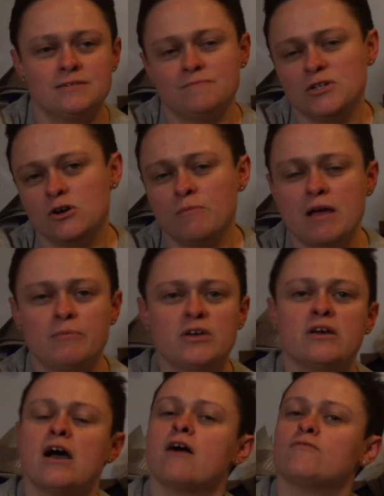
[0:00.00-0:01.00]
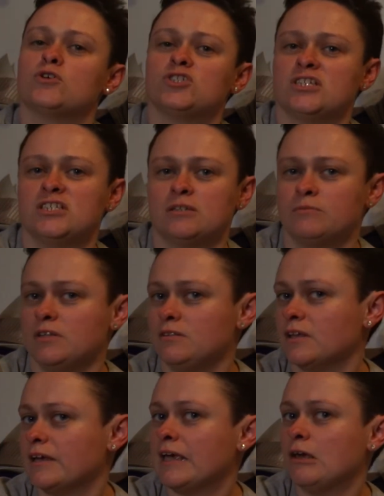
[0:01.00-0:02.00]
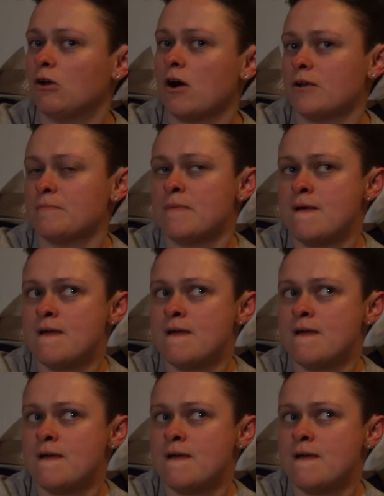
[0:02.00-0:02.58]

maybe have her say something like hit on him.